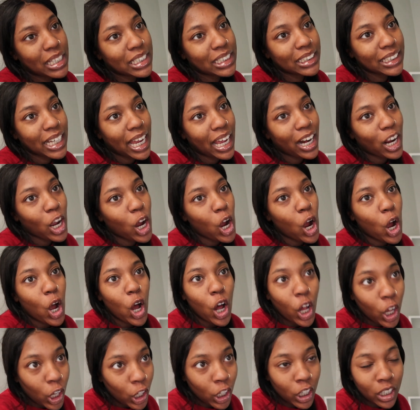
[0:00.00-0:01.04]
just got a
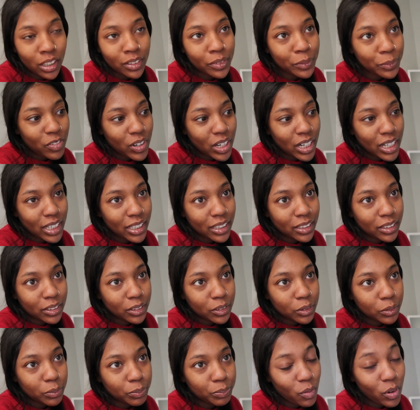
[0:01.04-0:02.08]
call
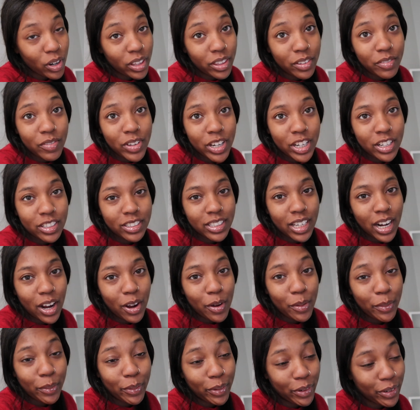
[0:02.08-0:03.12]
from one of the vendors that
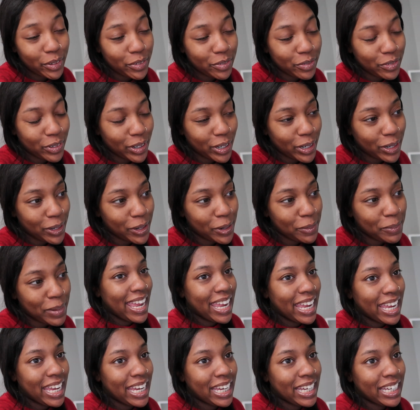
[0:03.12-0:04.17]
I ordered from
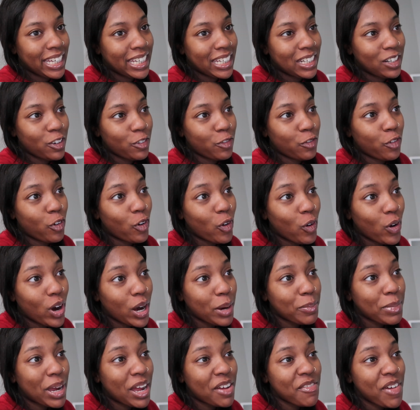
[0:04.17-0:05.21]
and
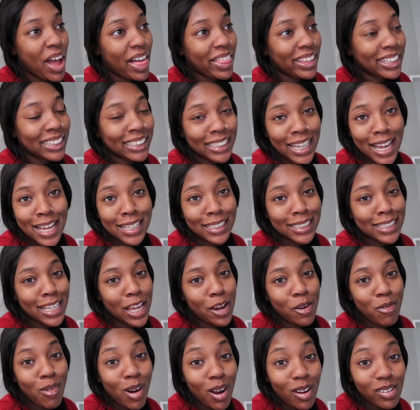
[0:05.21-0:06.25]
for my Valentine's Day
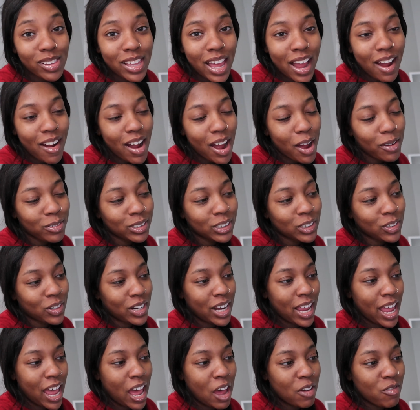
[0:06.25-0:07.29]
rollout, I was going
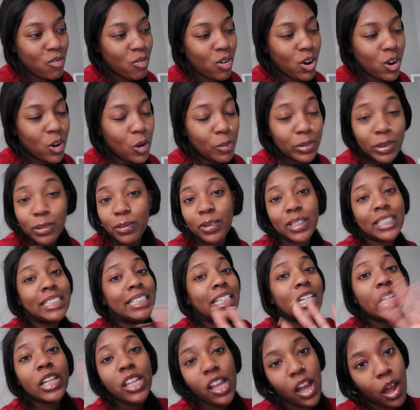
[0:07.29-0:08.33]
to have robes. I'm going to
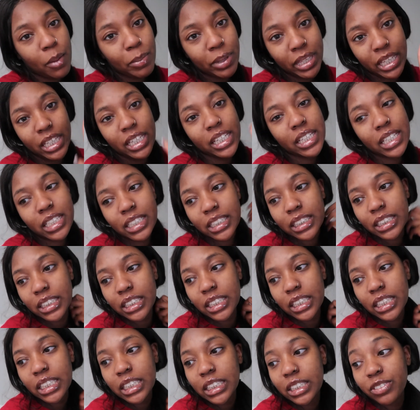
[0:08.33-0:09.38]
tell y'all because
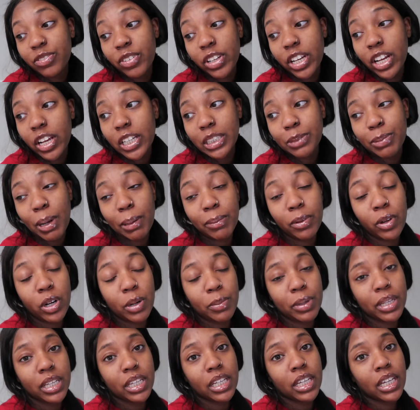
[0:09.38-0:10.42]
this video is probably going to
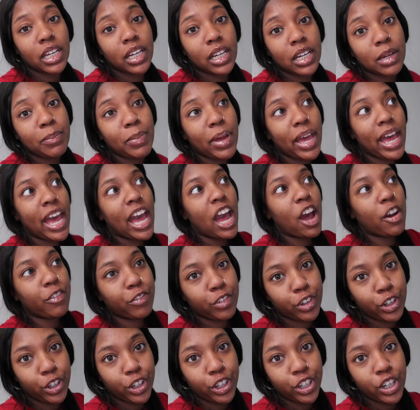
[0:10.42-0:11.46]
be up
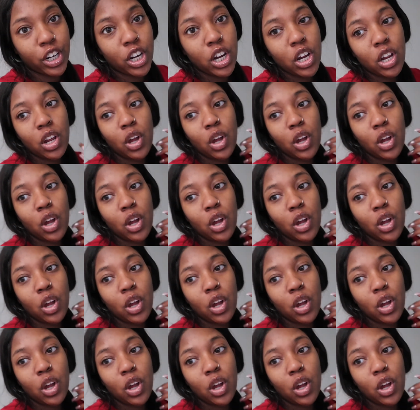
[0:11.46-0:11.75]
after